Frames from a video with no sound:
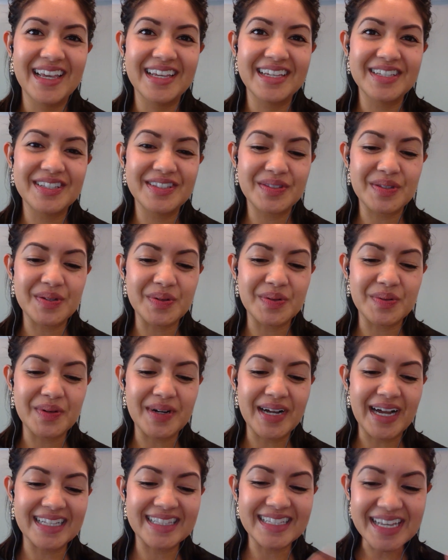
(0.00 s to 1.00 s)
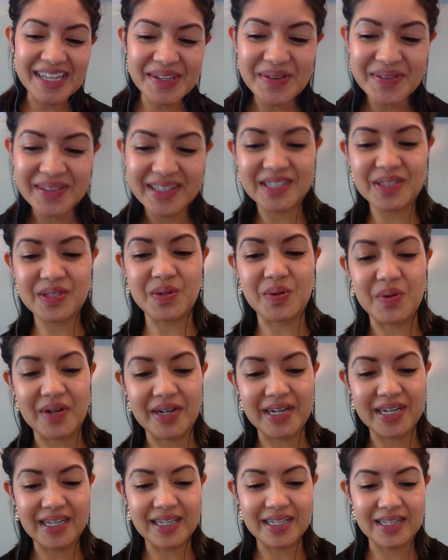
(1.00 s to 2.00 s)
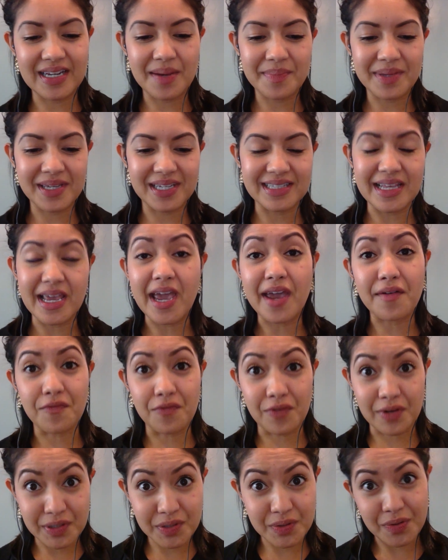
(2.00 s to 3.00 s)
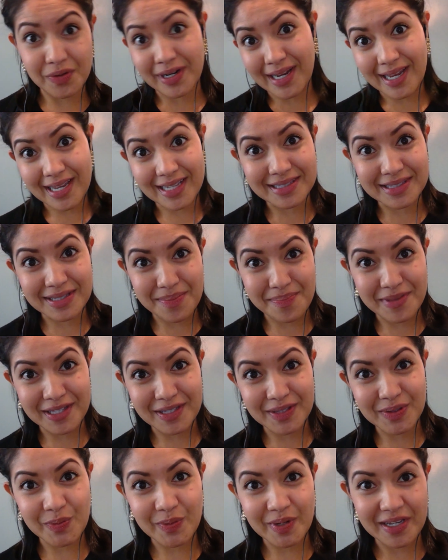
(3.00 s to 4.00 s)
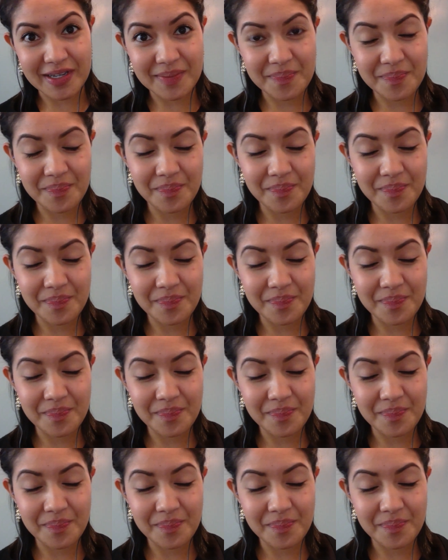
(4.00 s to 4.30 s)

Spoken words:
So I tell you this story, not because every story ends up this way,